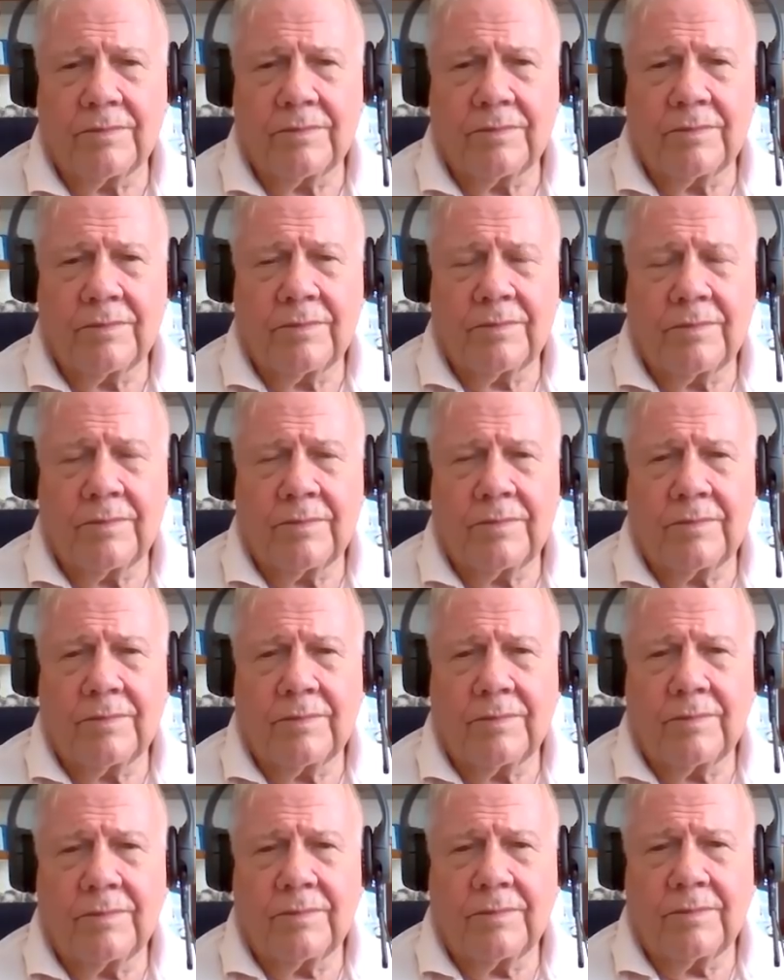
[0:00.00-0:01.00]

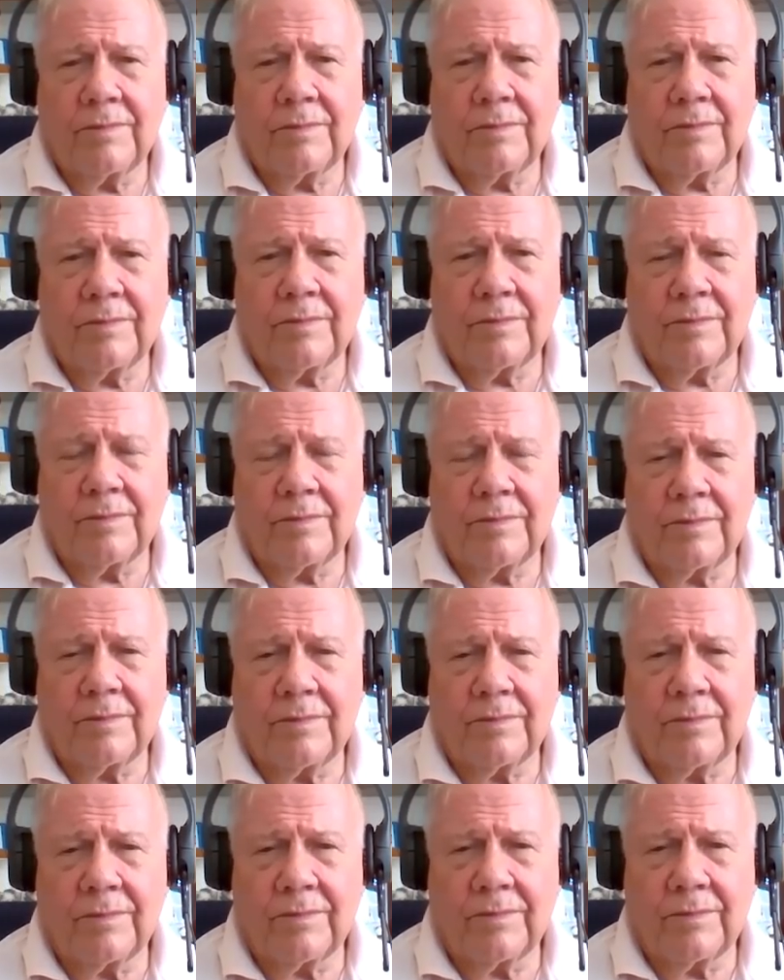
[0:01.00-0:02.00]

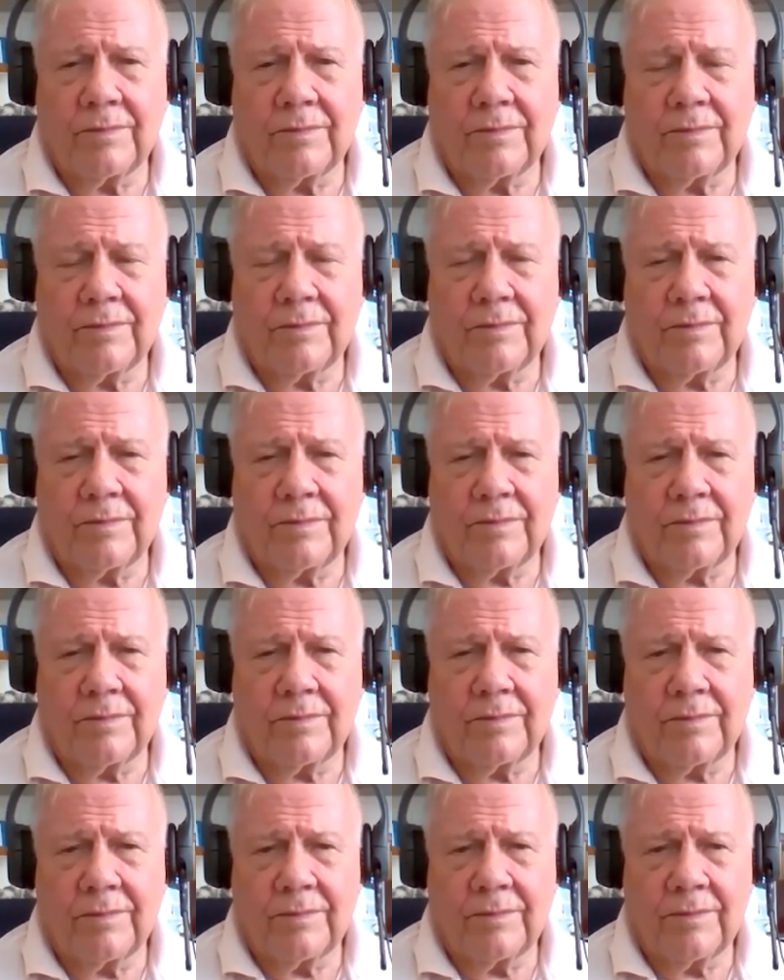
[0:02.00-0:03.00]

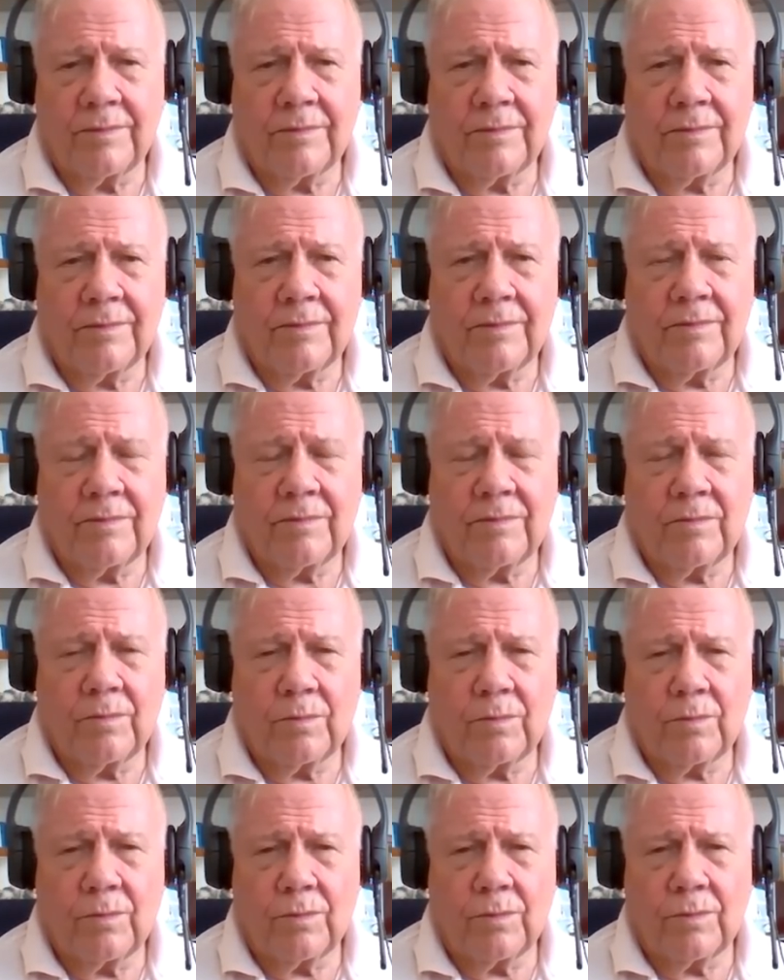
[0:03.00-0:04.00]

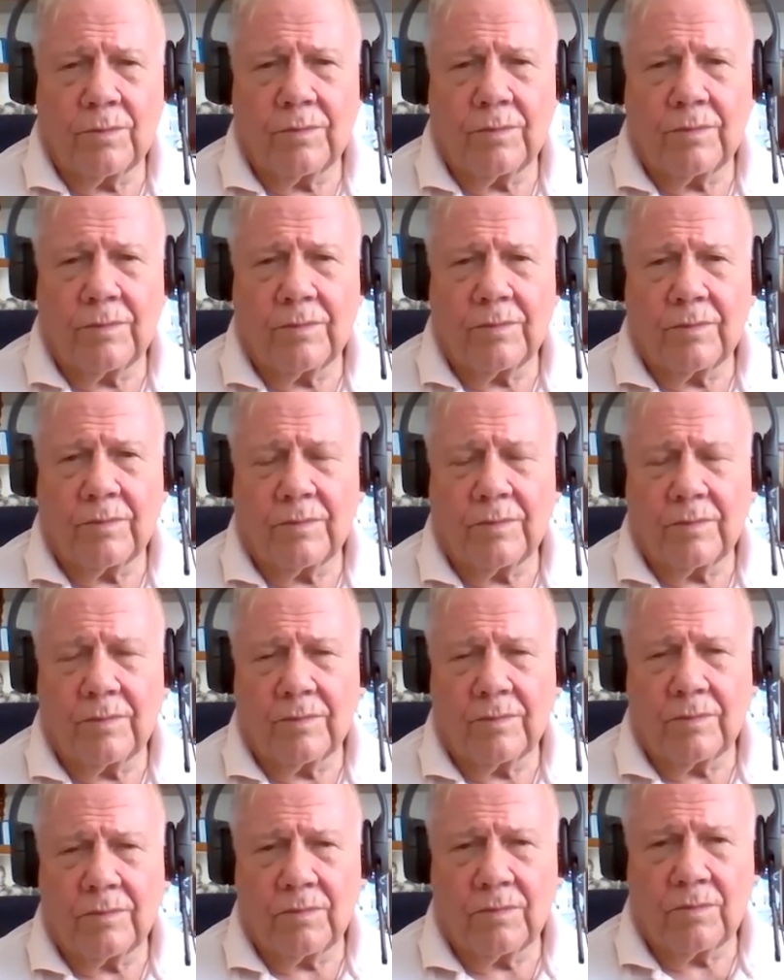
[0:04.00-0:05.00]

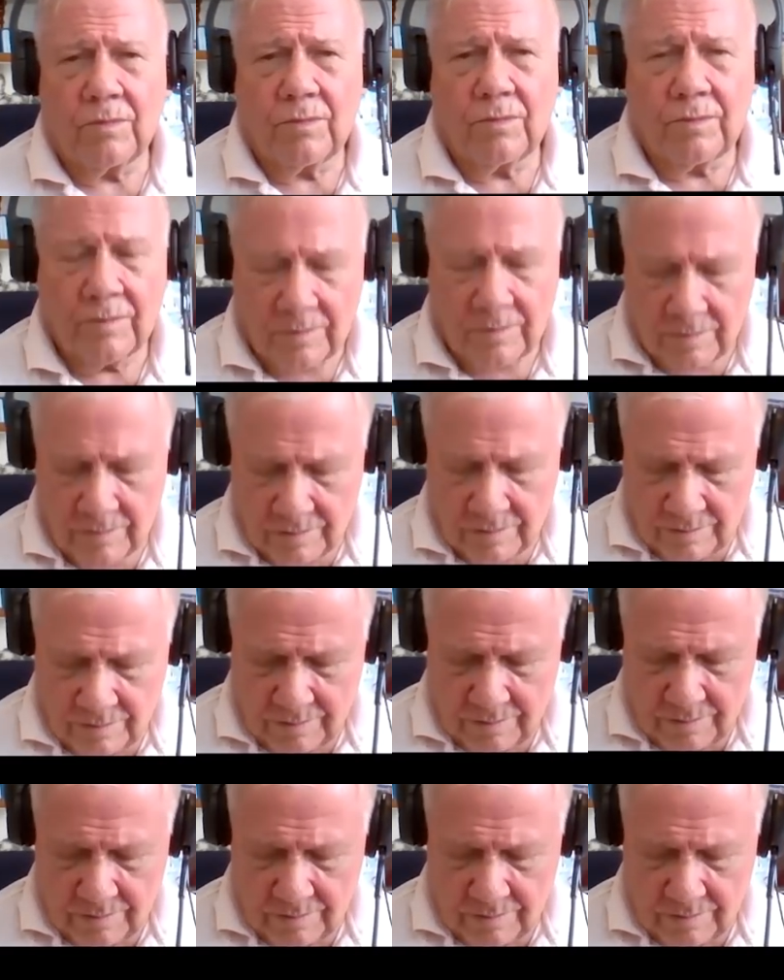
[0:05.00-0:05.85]
(silent)